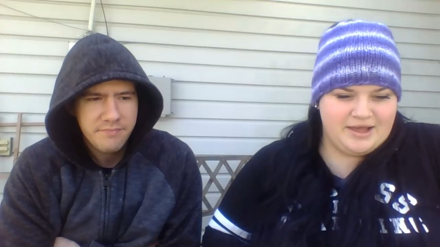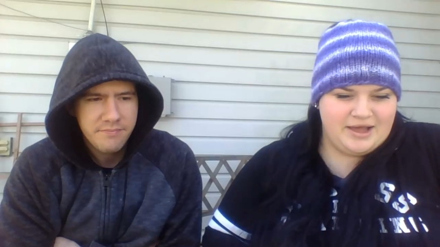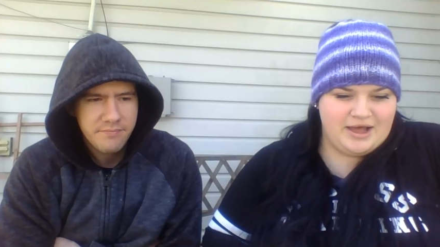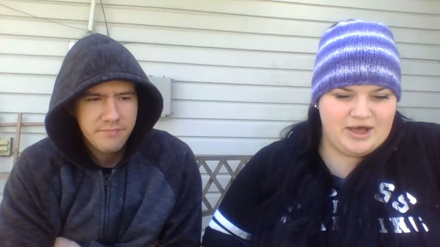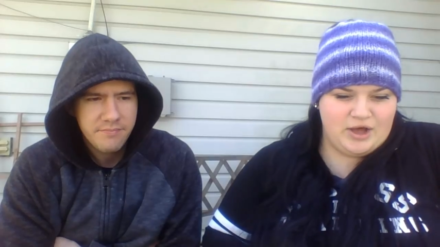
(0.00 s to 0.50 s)

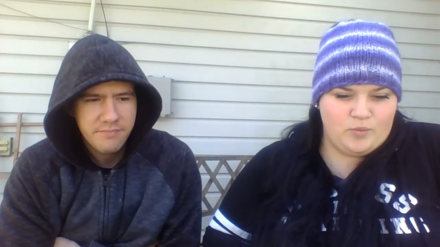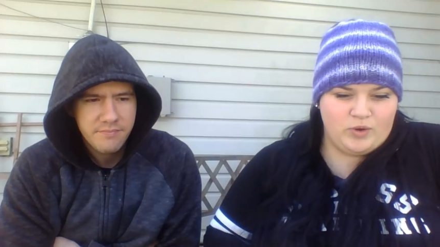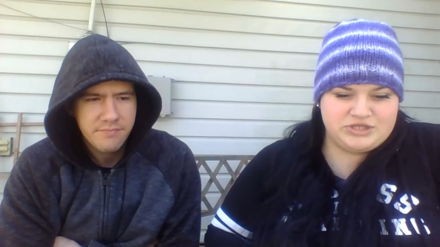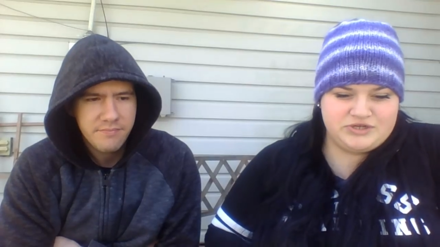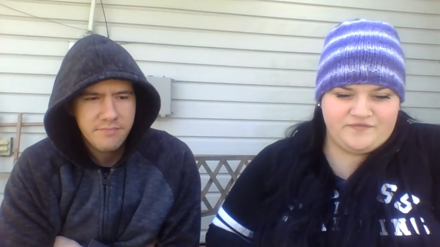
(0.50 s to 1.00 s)
Speaker 1: Uh,
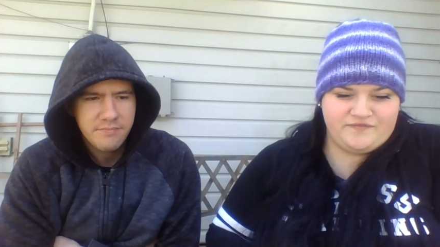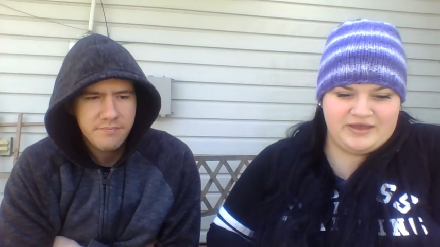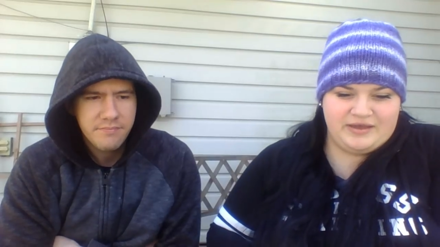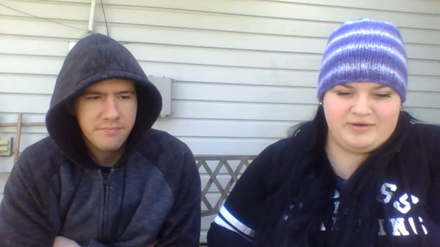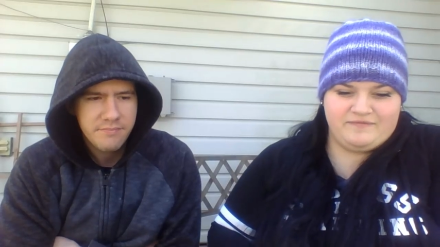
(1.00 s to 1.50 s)
what's your
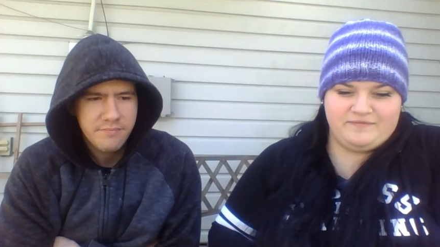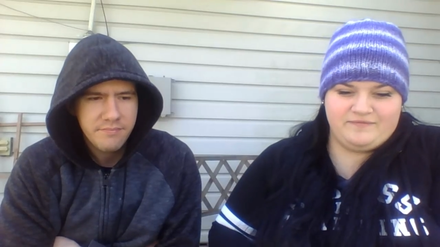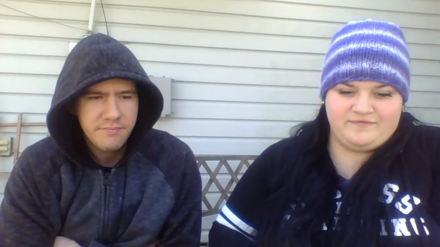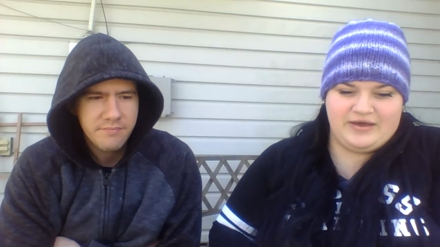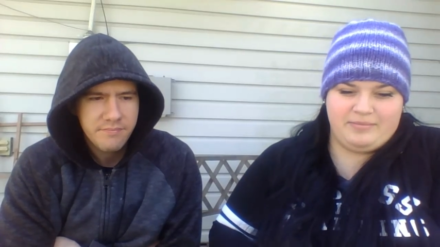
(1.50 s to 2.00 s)
favorite
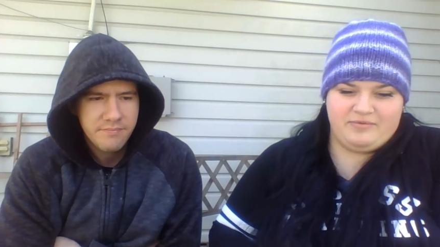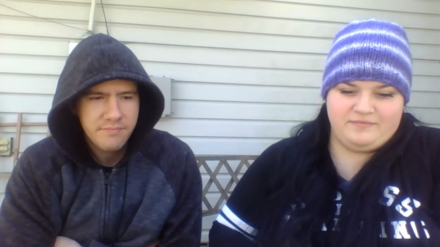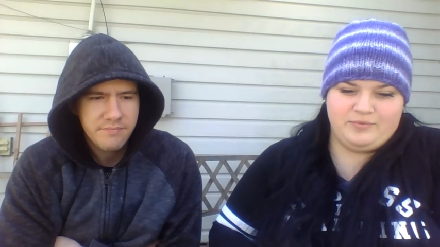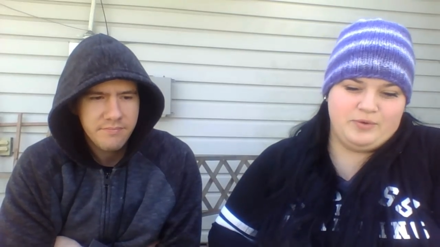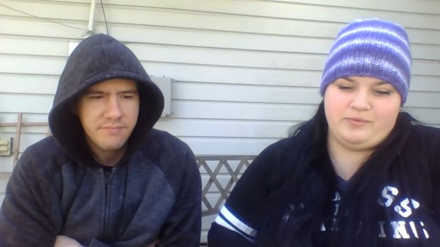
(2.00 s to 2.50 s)
fiber?
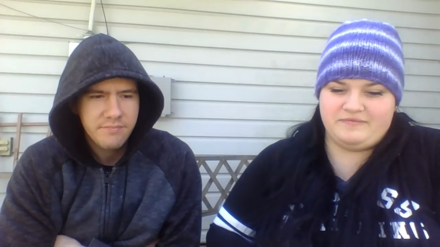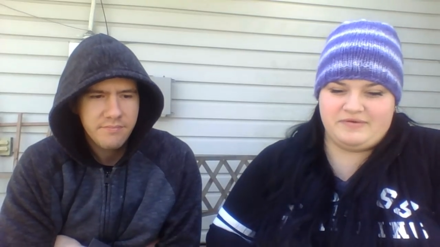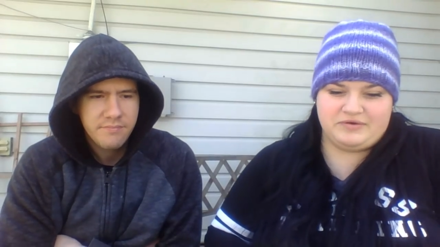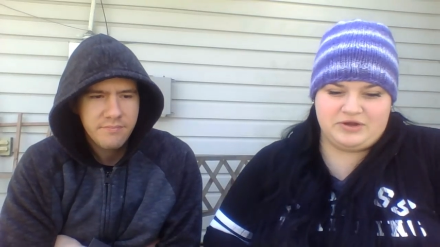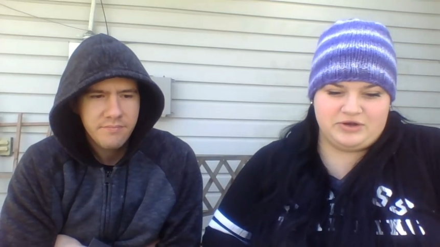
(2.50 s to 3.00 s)
Well, we've
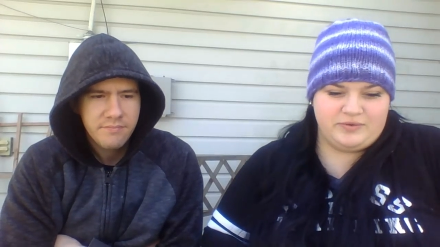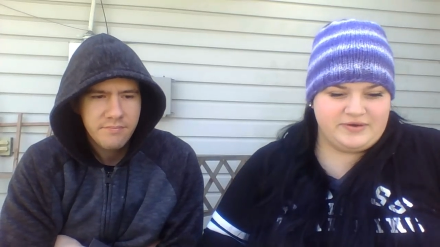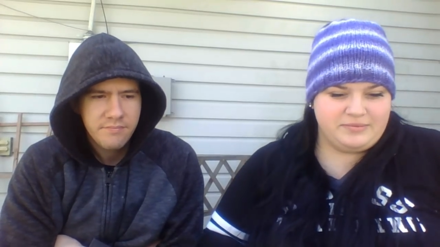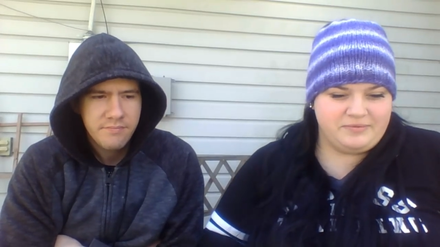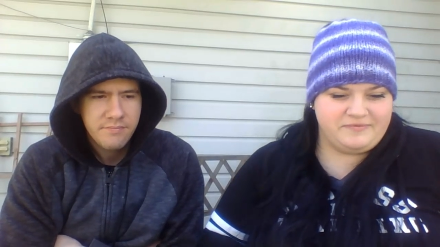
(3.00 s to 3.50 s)
never gone to a
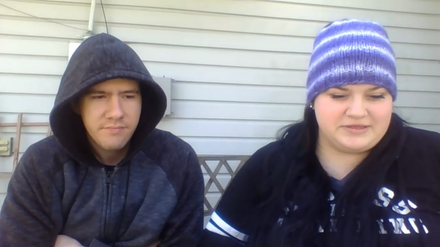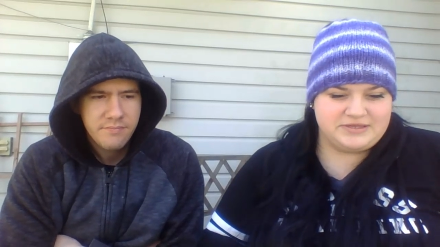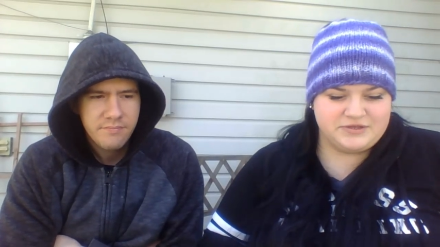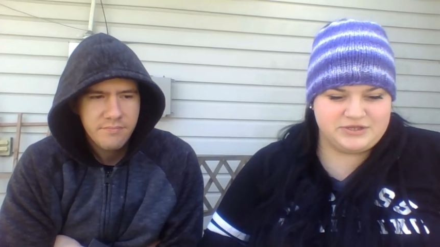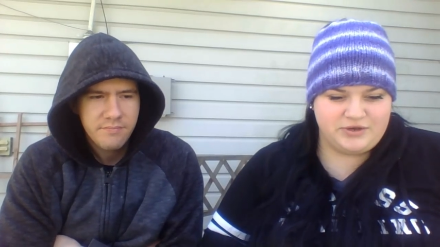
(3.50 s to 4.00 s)
fiber
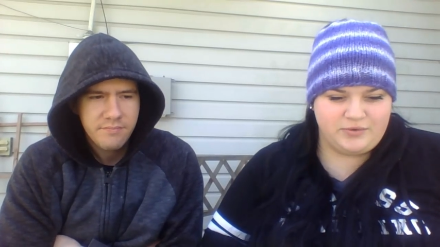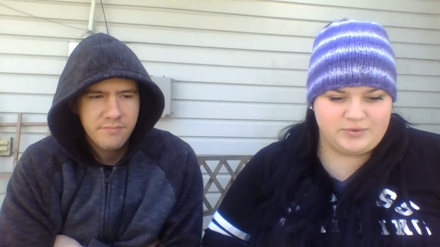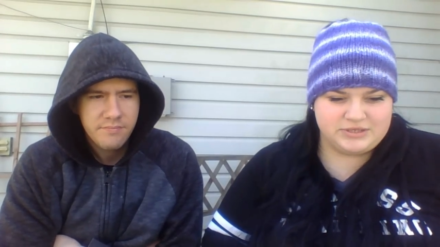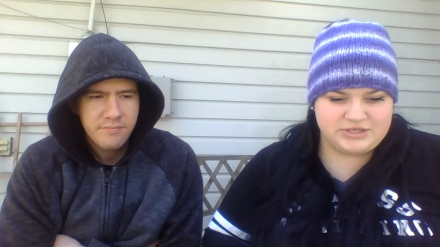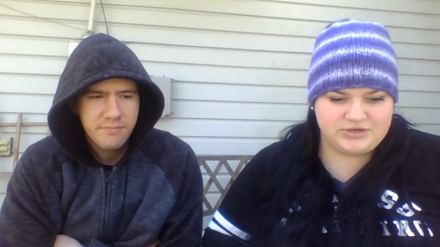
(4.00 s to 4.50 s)
festival, so
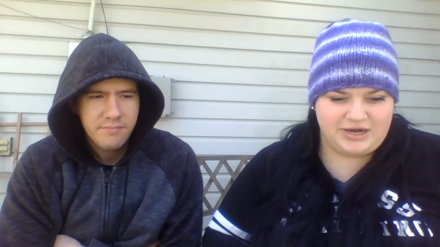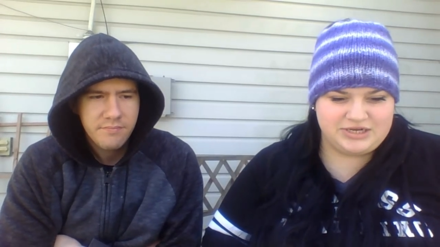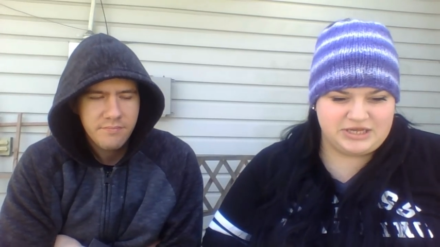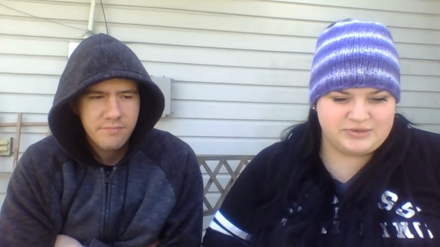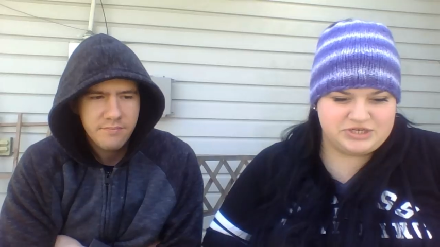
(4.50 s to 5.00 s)
we'll
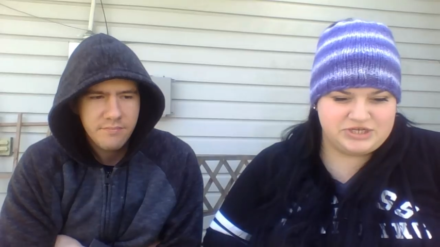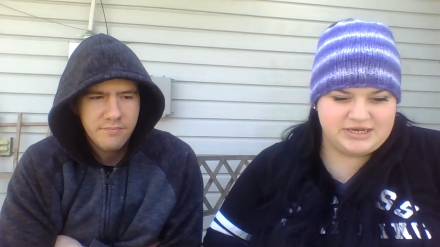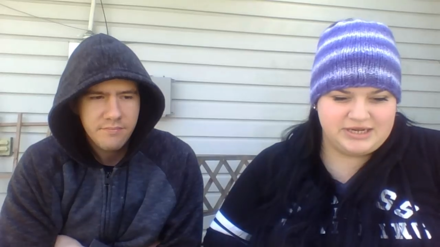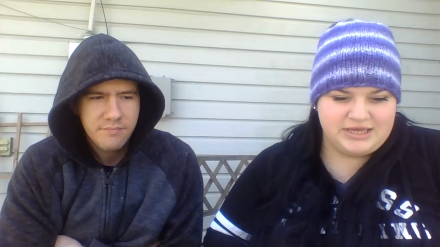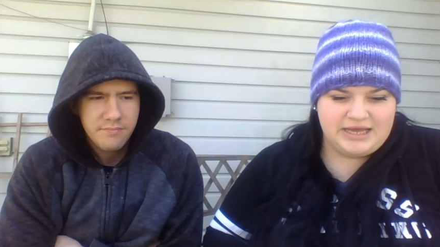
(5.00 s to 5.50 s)
scratch that
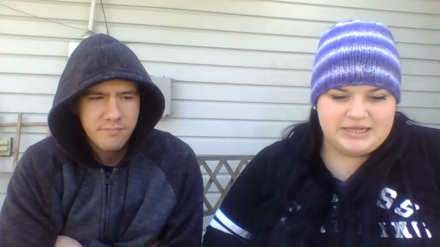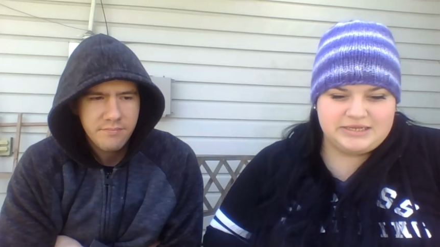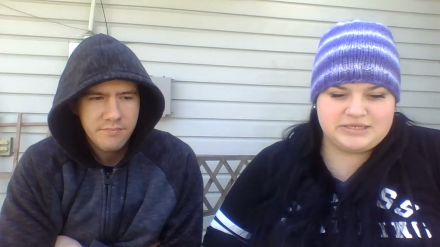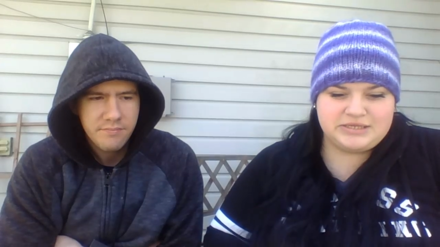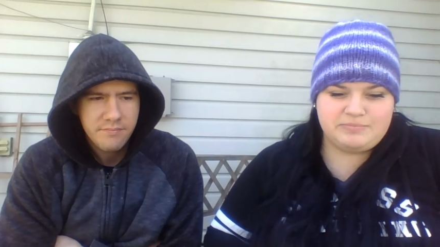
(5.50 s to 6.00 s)
question.
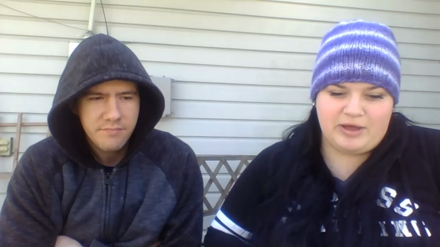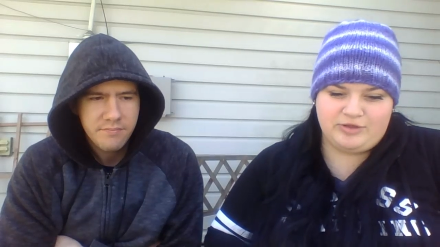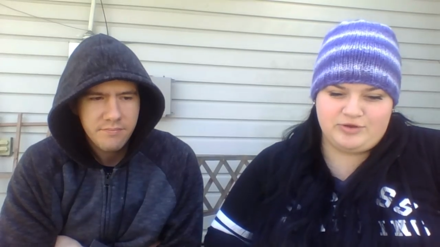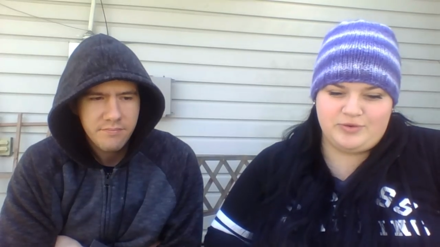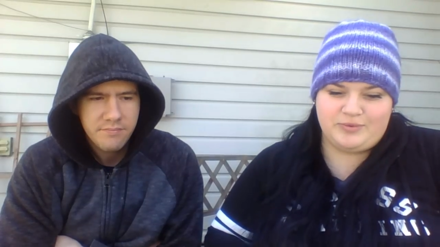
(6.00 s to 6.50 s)
Does it
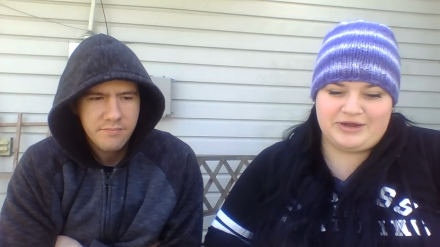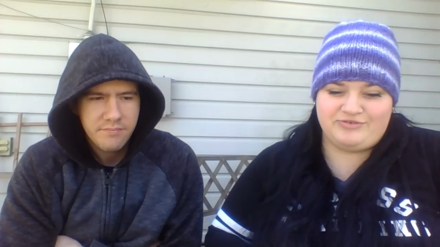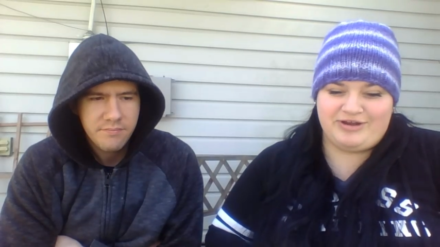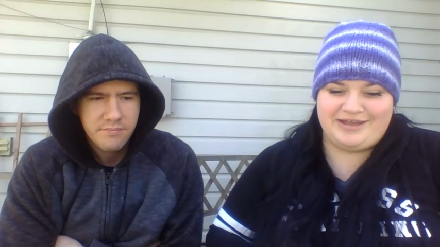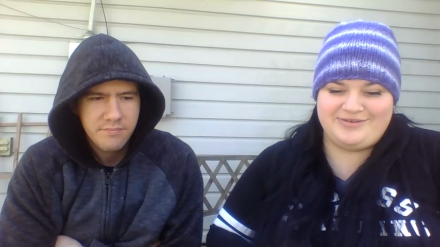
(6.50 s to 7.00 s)
bother you when I
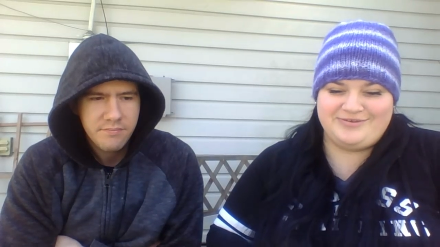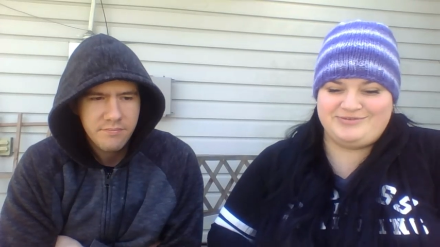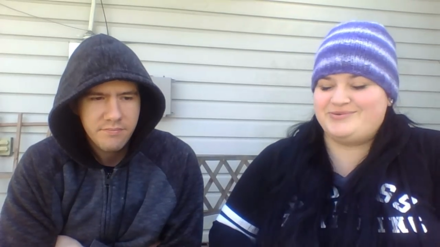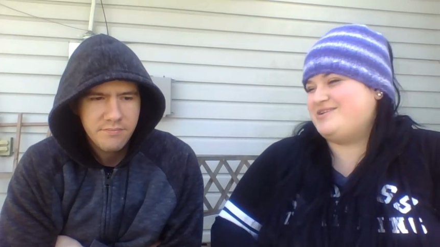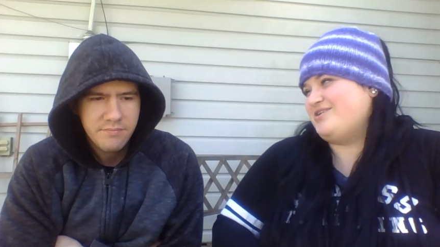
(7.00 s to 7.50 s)
drag you
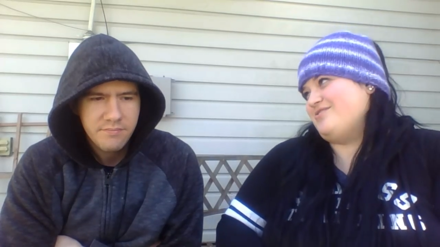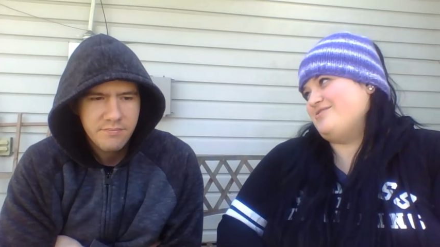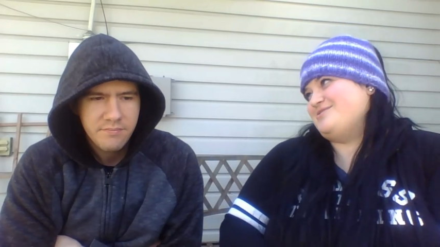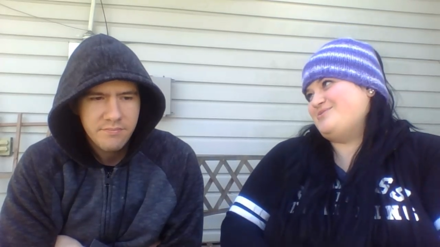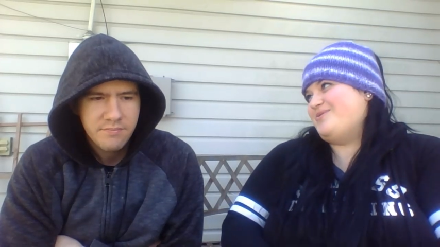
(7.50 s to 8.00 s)
to a
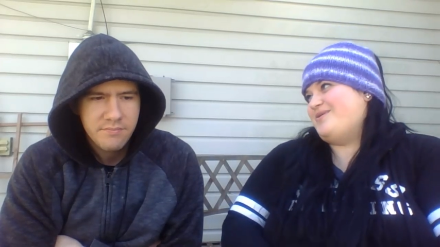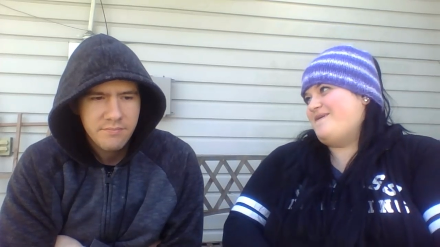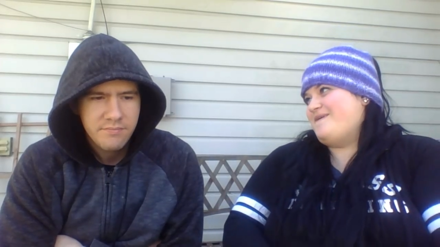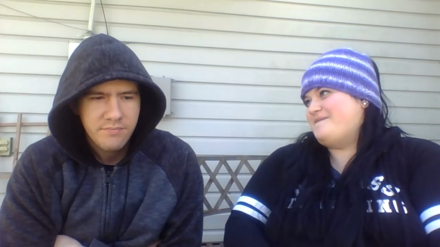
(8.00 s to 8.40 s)
yarn store?